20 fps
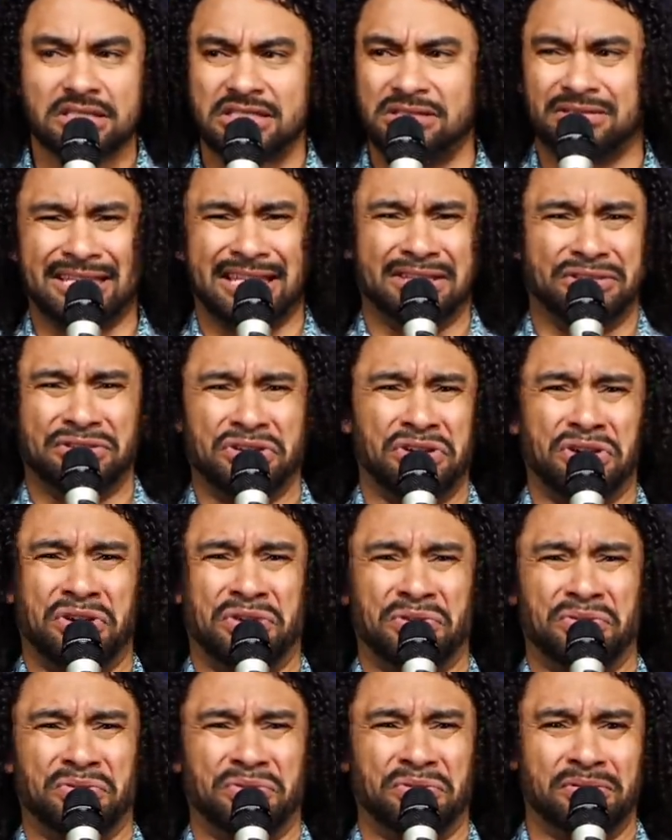And she was like,
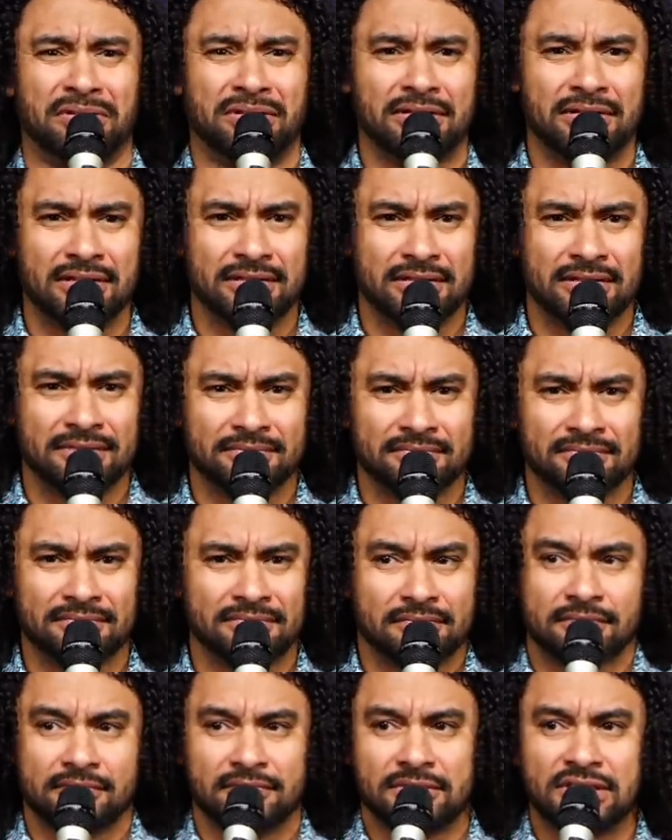no
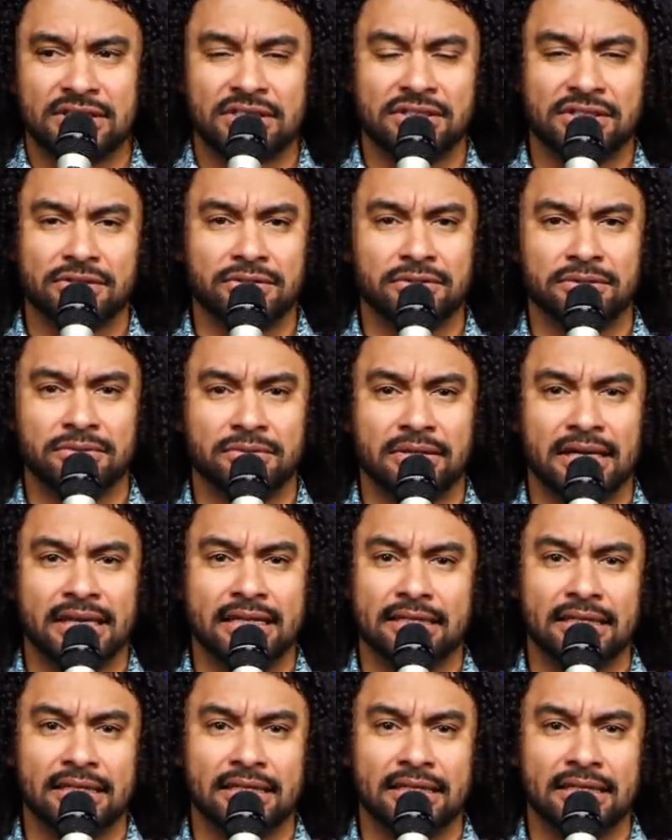do you